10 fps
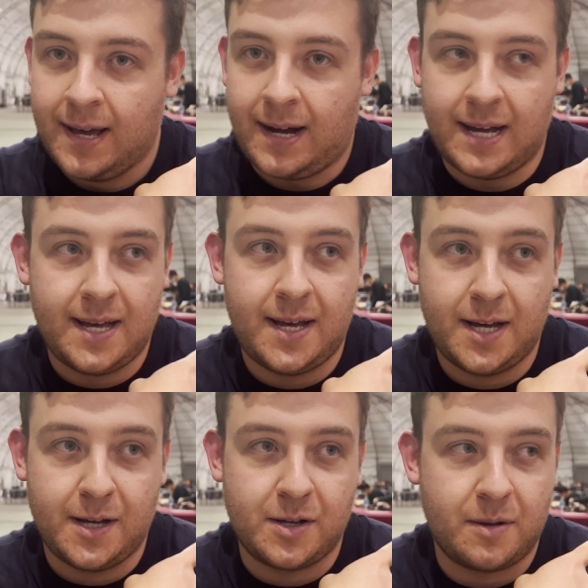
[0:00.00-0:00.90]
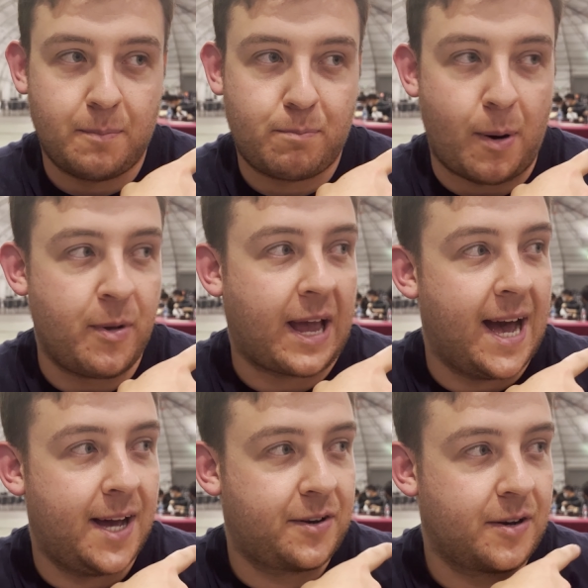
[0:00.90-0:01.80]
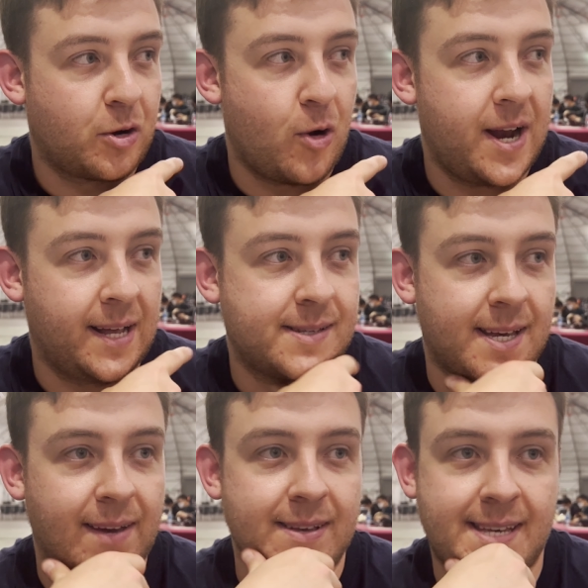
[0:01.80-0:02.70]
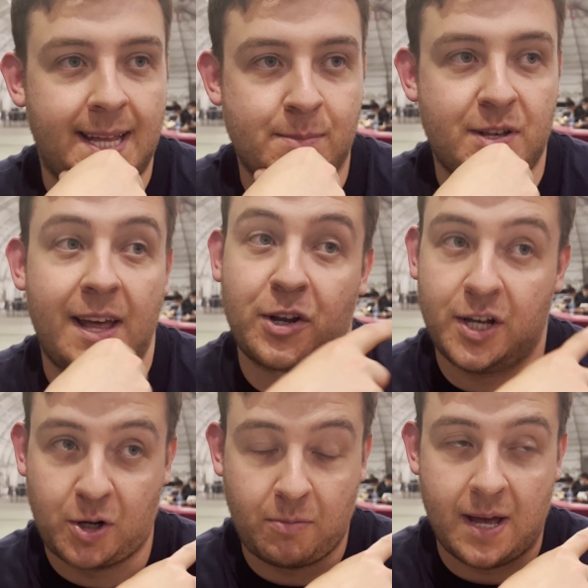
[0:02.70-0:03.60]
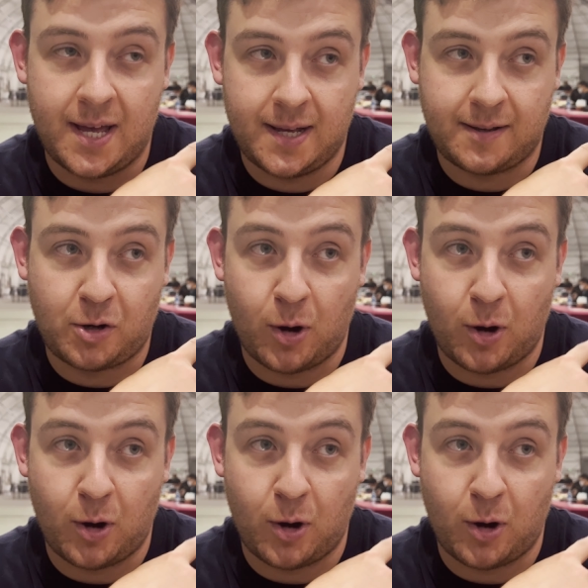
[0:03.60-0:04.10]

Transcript: Uh, Premier Card grading to give it to them, so they're going to uh,